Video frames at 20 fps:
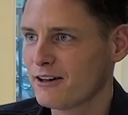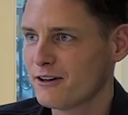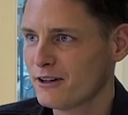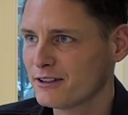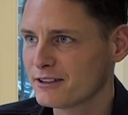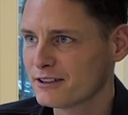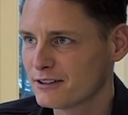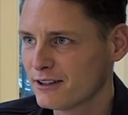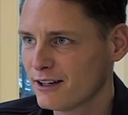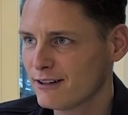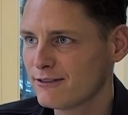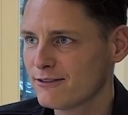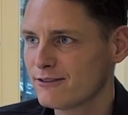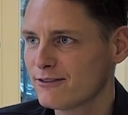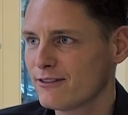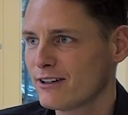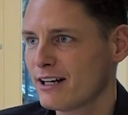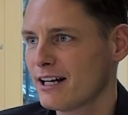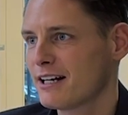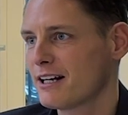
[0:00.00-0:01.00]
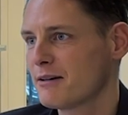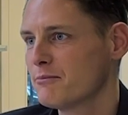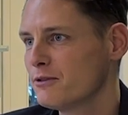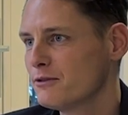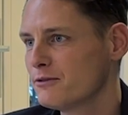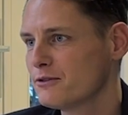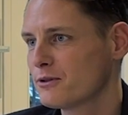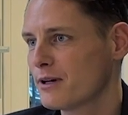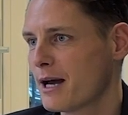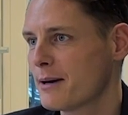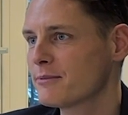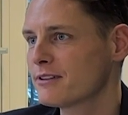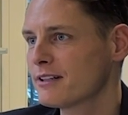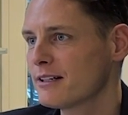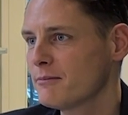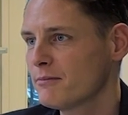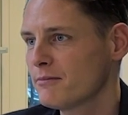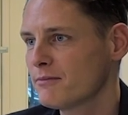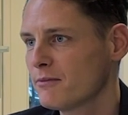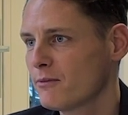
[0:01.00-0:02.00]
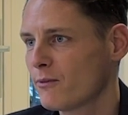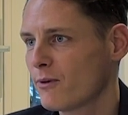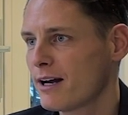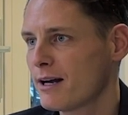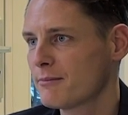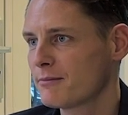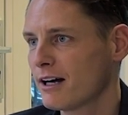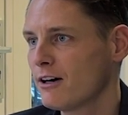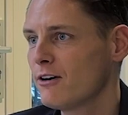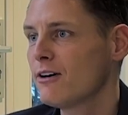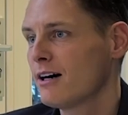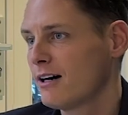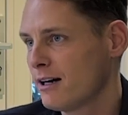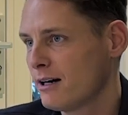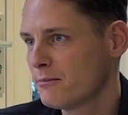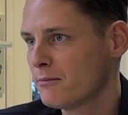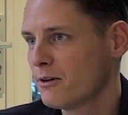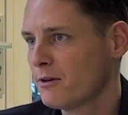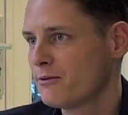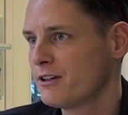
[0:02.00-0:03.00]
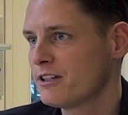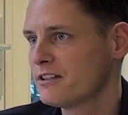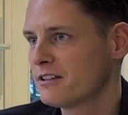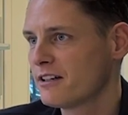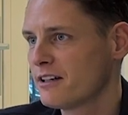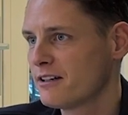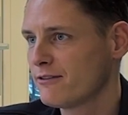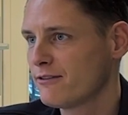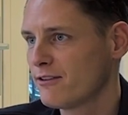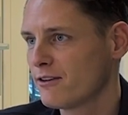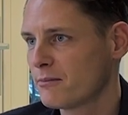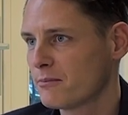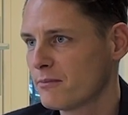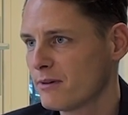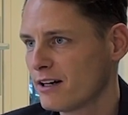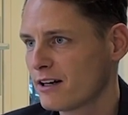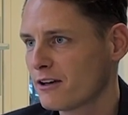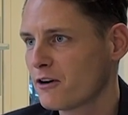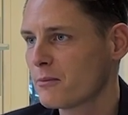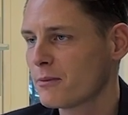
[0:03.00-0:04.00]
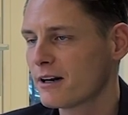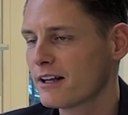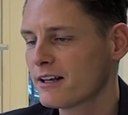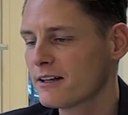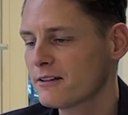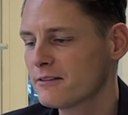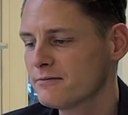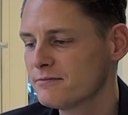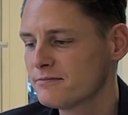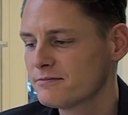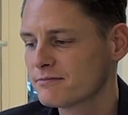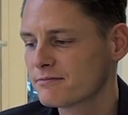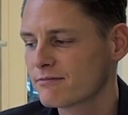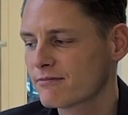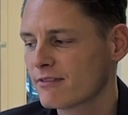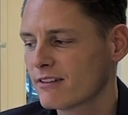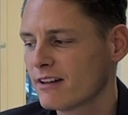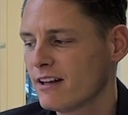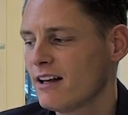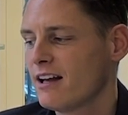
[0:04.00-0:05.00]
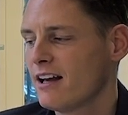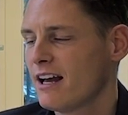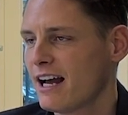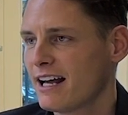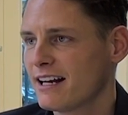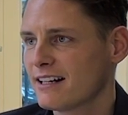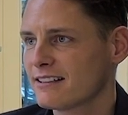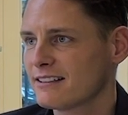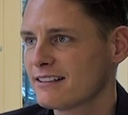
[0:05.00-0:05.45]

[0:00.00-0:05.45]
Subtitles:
I learned enough. And I moved to Amsterdam, where I'm now. I'm originally from Copenhagen. Mm-hmm. And I